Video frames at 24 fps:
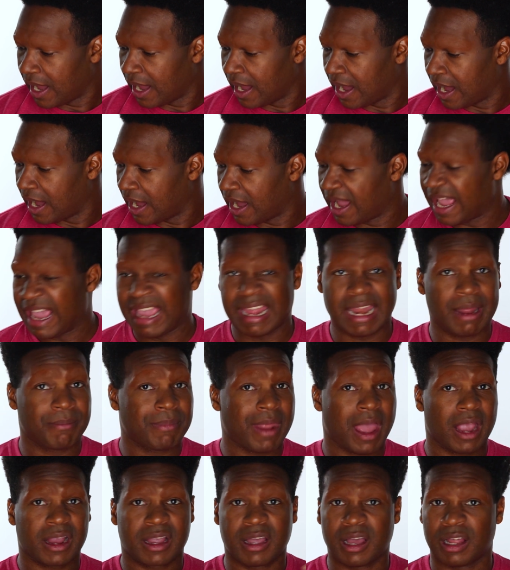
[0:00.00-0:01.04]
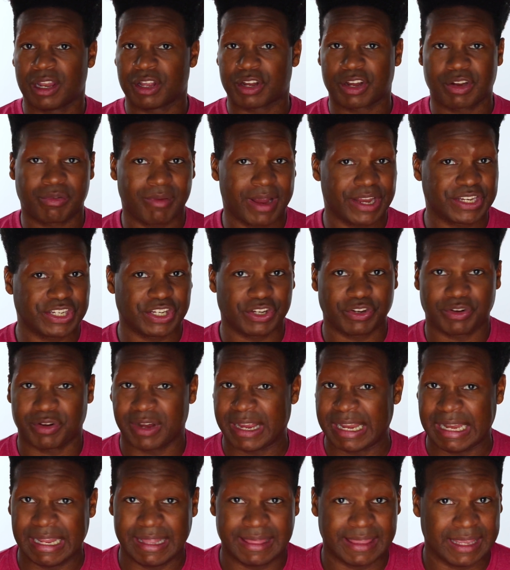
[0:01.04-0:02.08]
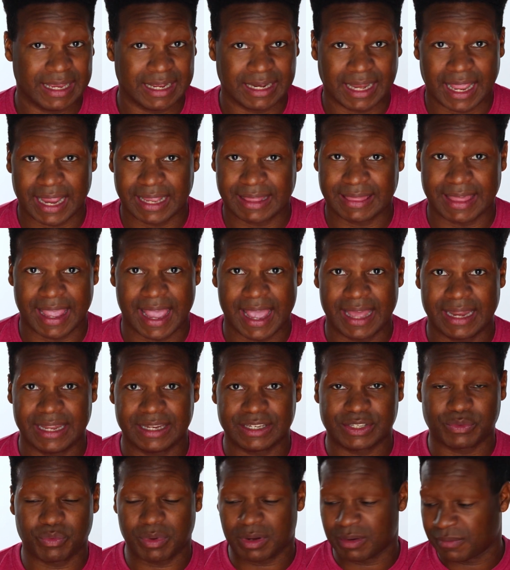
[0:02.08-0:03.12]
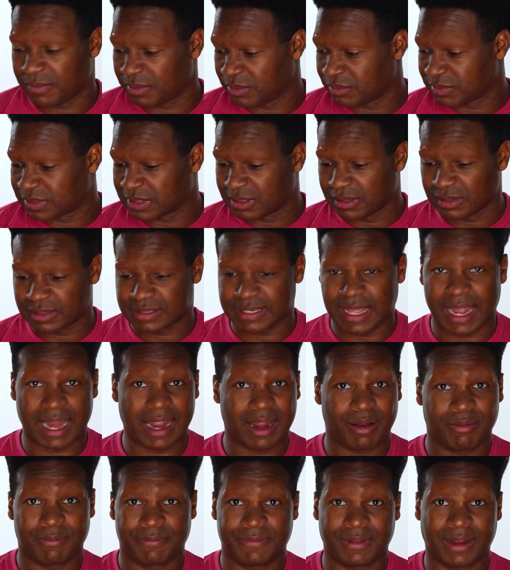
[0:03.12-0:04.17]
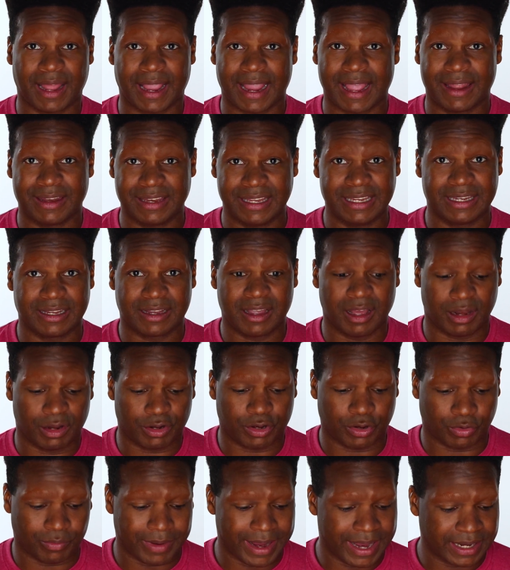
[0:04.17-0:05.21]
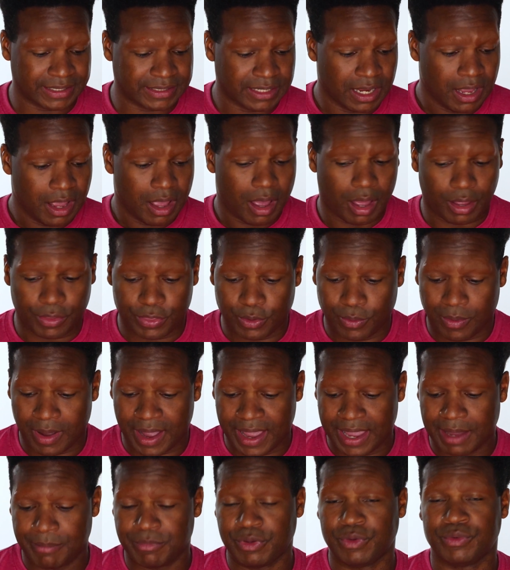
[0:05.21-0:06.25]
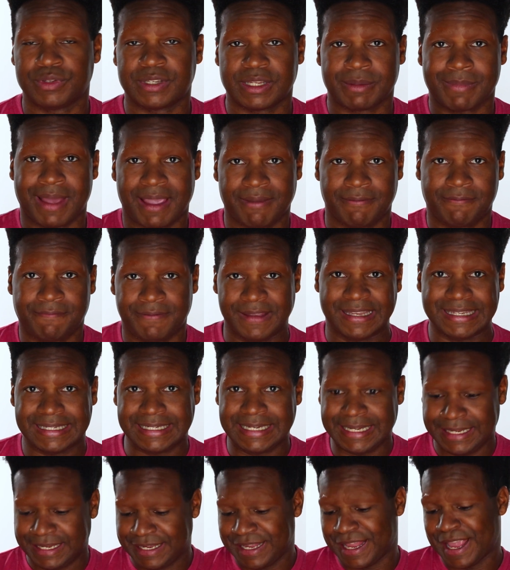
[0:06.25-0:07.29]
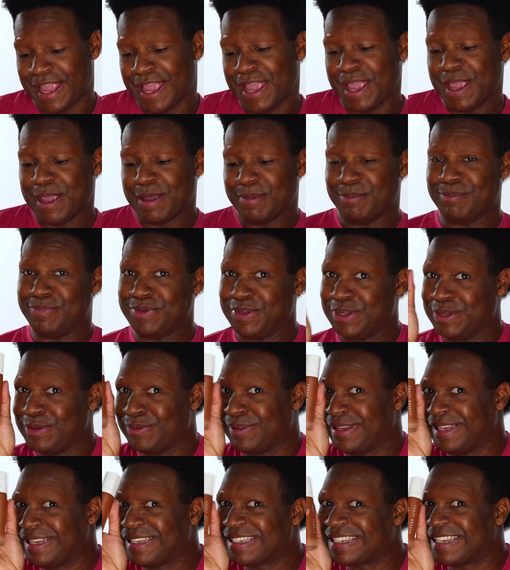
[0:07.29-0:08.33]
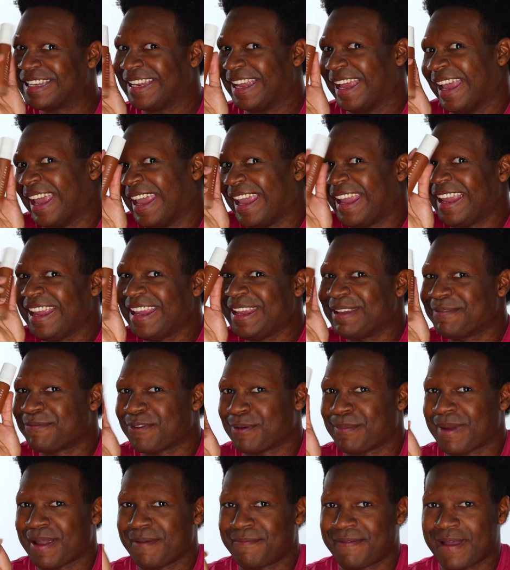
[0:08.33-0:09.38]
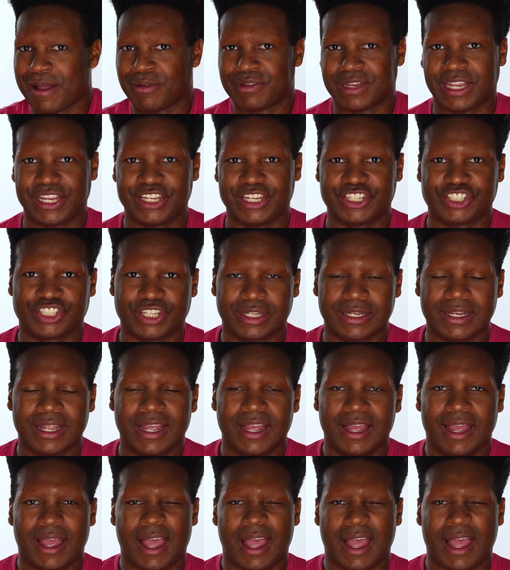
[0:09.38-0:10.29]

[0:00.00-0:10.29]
And I'm not color correcting or anything like that. It's one of those looks that I don't feel like I need to color correct. Although I am using my Fenty Beauty today for my foundation.